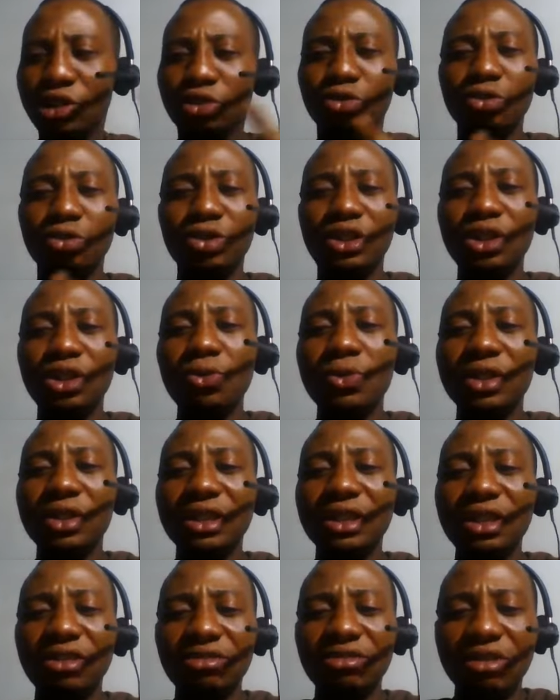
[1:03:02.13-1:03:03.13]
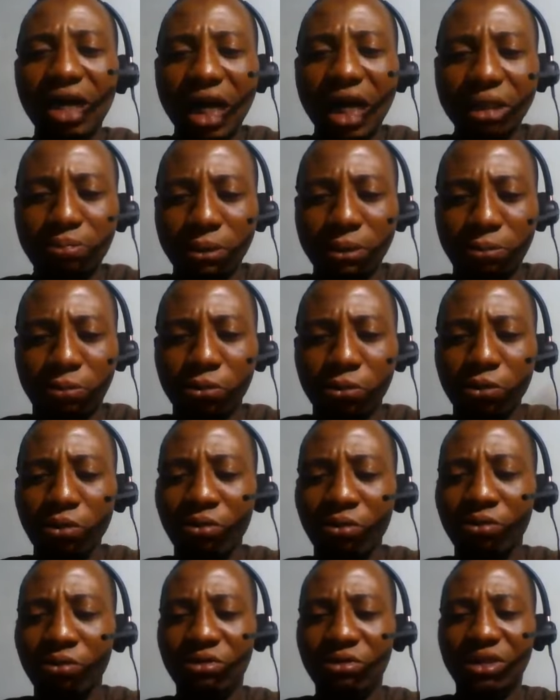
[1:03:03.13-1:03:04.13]
to deal with ignorant people,
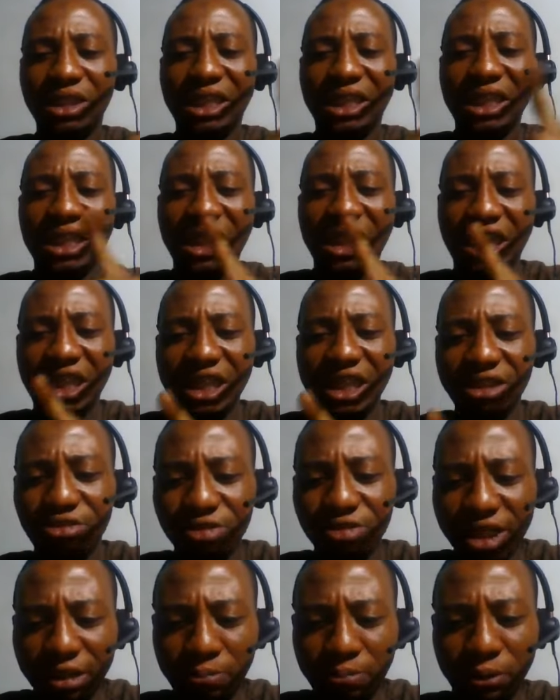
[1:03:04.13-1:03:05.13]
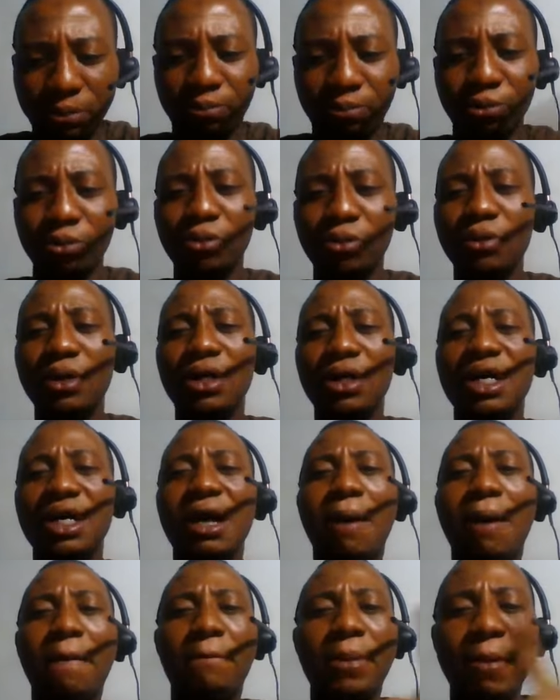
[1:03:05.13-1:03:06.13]
illiterate people,
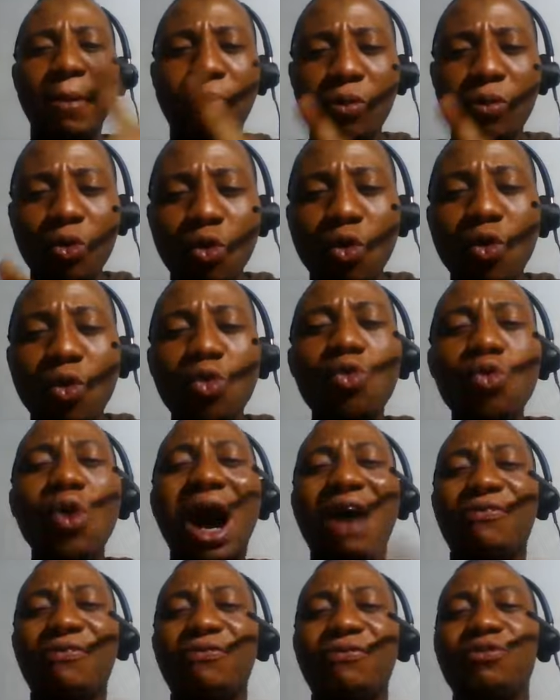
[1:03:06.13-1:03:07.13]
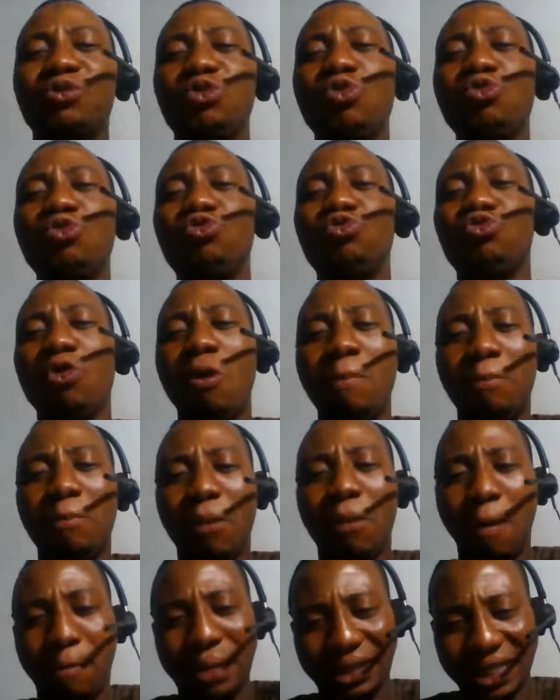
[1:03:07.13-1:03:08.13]
people who know
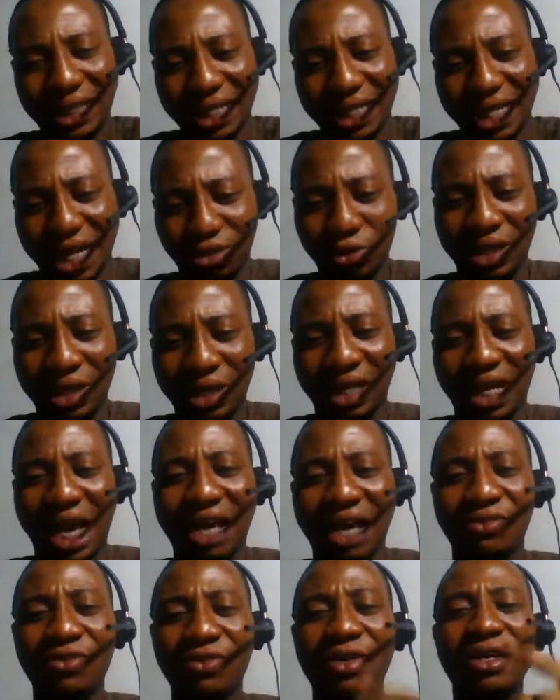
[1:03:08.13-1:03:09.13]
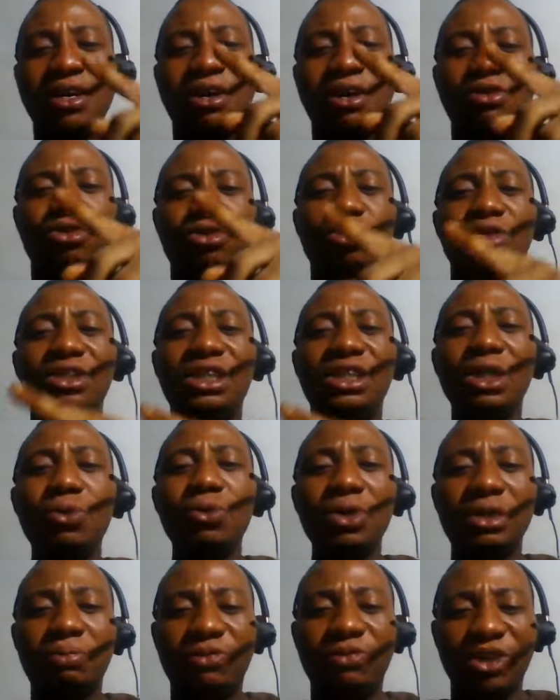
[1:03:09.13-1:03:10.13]
more better than you in life, to
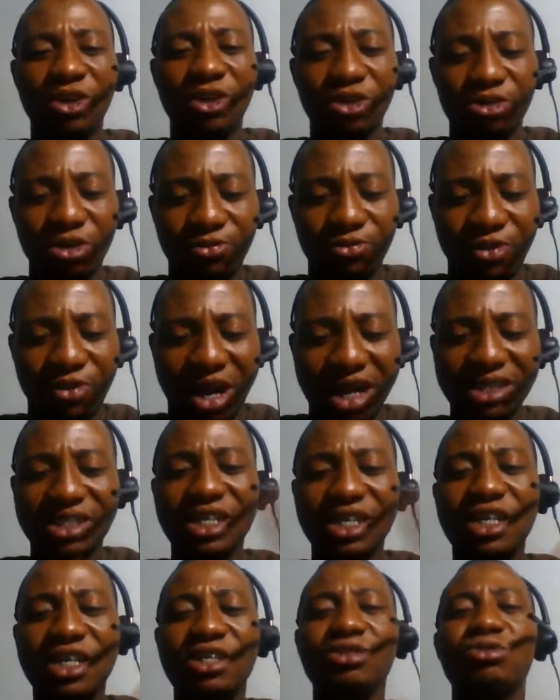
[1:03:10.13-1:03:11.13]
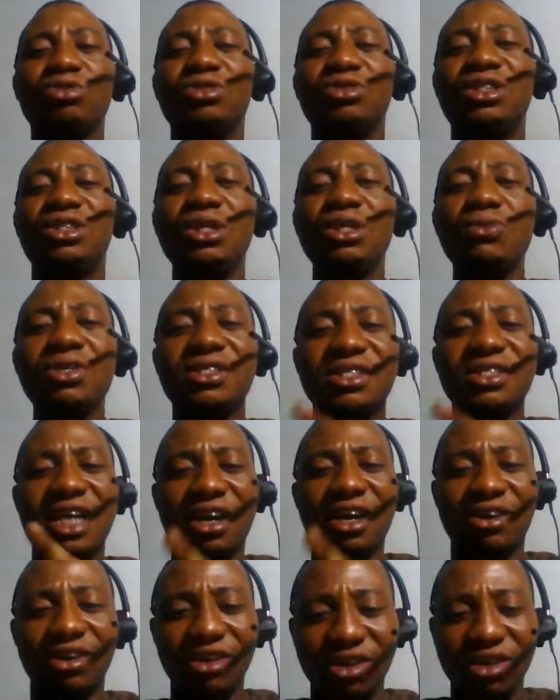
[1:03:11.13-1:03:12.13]
deal with philosophers, to deal with
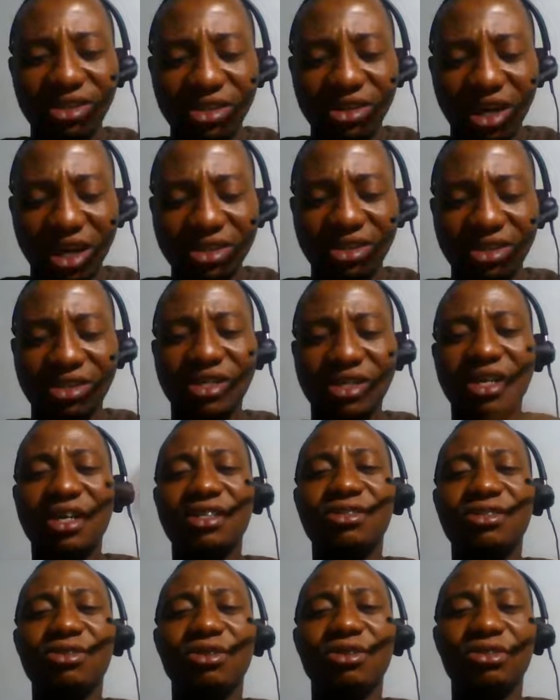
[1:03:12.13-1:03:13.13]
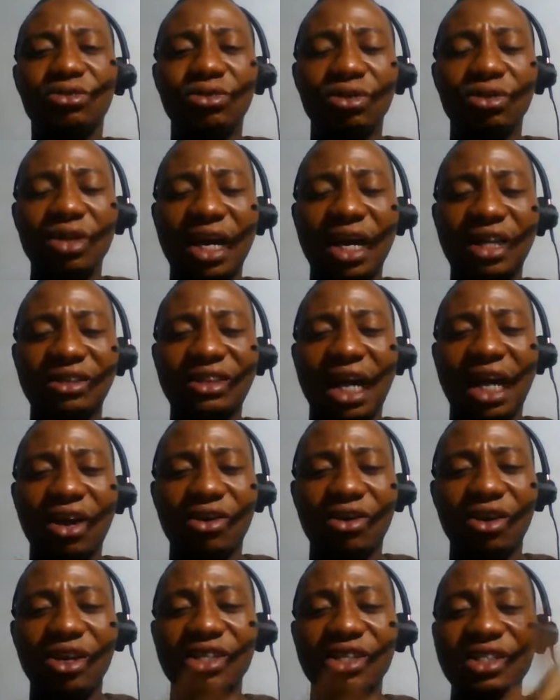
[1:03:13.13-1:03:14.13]
psychologists,
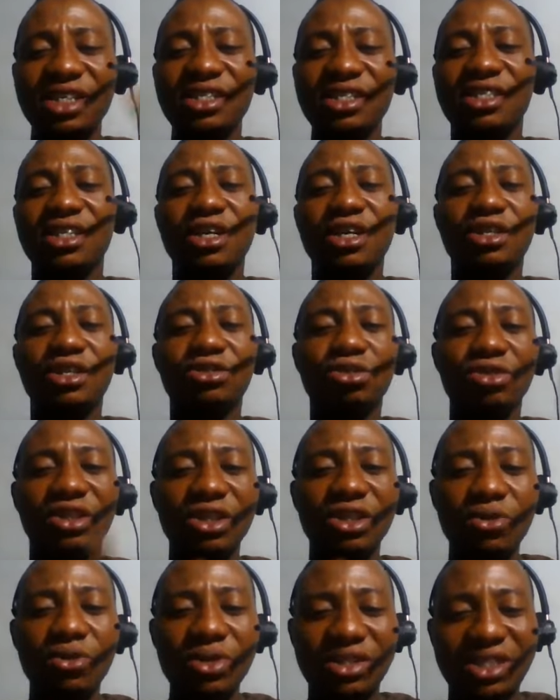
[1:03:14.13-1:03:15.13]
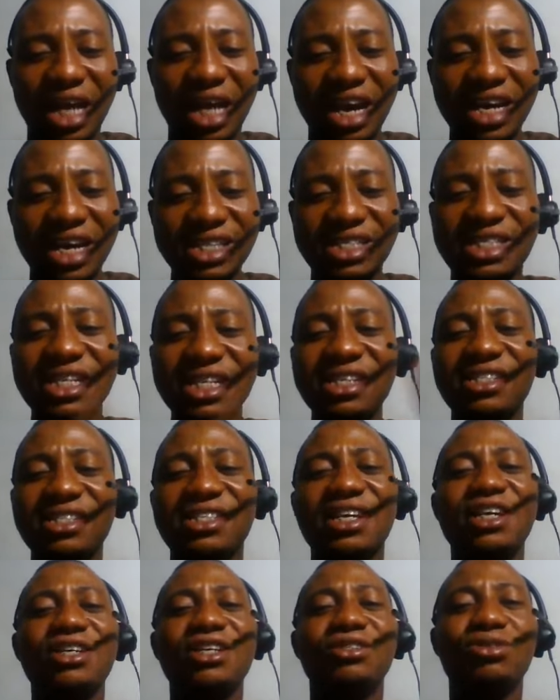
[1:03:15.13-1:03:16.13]
psychologists, to deal with
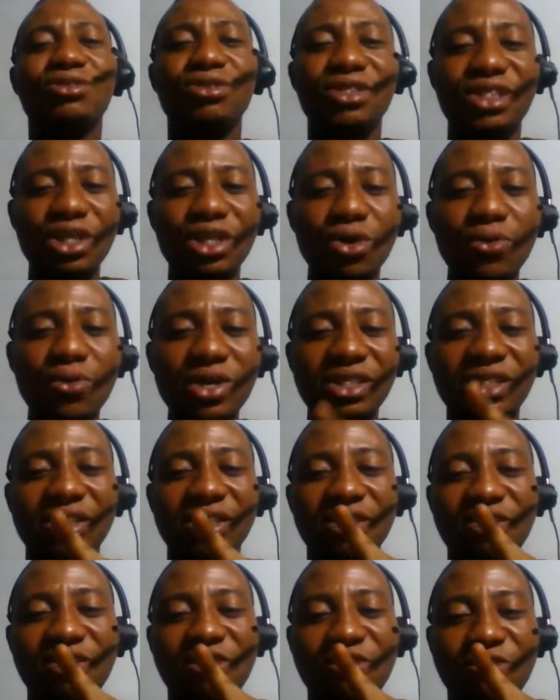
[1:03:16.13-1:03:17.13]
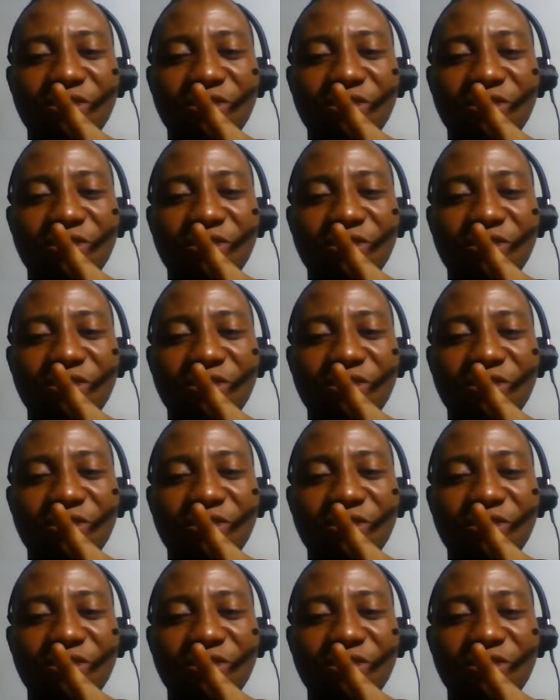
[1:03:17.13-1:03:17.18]
scientists, to deal with